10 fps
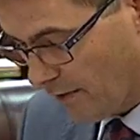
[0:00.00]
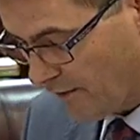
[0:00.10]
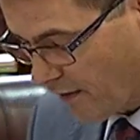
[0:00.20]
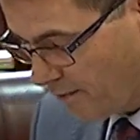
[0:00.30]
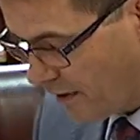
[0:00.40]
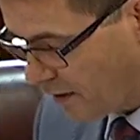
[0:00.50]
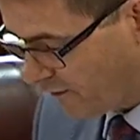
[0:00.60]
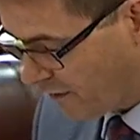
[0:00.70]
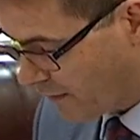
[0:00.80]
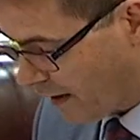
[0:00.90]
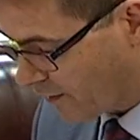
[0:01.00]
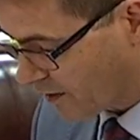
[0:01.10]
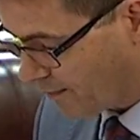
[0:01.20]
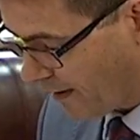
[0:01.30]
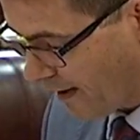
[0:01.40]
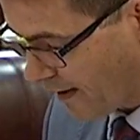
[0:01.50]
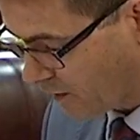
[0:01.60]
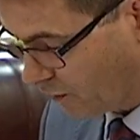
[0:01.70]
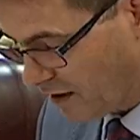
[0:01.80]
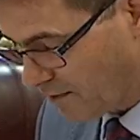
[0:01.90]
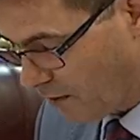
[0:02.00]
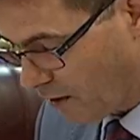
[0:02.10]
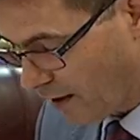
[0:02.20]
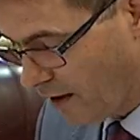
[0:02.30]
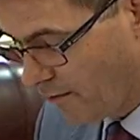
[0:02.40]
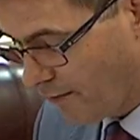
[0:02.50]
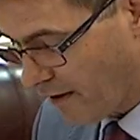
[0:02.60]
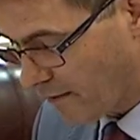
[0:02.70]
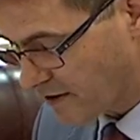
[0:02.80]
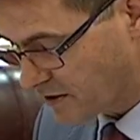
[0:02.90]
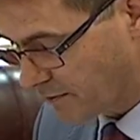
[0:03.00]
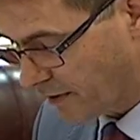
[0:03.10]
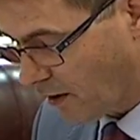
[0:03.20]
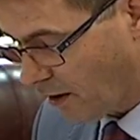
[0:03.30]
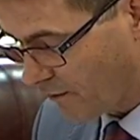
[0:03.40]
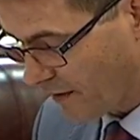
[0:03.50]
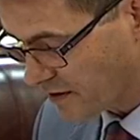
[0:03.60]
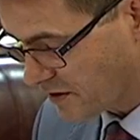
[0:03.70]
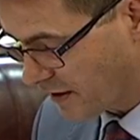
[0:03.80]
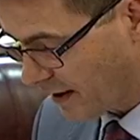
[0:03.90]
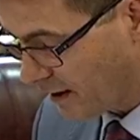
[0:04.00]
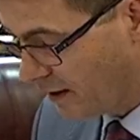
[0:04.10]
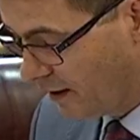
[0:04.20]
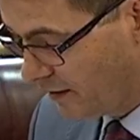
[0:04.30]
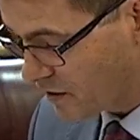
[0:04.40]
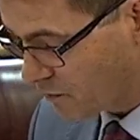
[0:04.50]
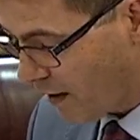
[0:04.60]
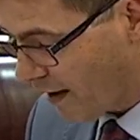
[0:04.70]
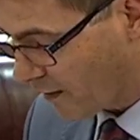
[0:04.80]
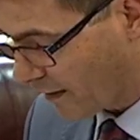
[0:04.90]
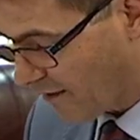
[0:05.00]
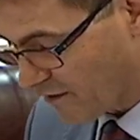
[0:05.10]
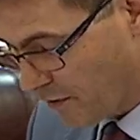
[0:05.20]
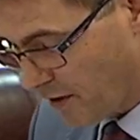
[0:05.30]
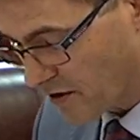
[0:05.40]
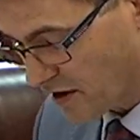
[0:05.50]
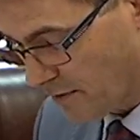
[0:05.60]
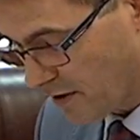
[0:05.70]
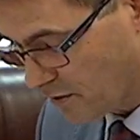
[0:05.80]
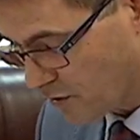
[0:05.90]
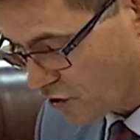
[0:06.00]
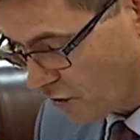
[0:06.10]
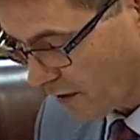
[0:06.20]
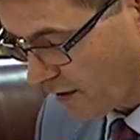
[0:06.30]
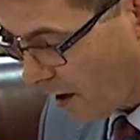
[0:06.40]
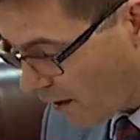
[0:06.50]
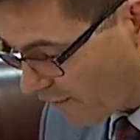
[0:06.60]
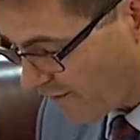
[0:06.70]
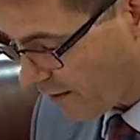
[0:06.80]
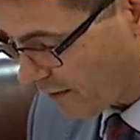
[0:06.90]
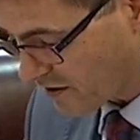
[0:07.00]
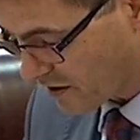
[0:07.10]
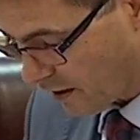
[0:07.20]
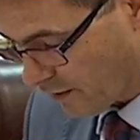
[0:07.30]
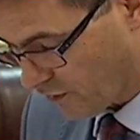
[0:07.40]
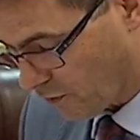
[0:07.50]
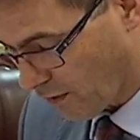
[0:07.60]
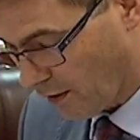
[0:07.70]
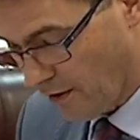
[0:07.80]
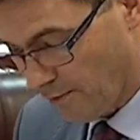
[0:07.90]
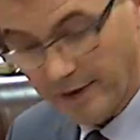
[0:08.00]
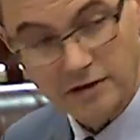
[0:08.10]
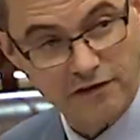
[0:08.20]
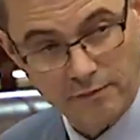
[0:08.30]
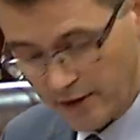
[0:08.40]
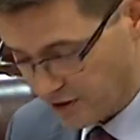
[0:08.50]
but if there had been a defibrillator at the park or nearby, Brent may still be alive with us today. This is why our government is committed to ensuring that no other family has to go through what Brent's family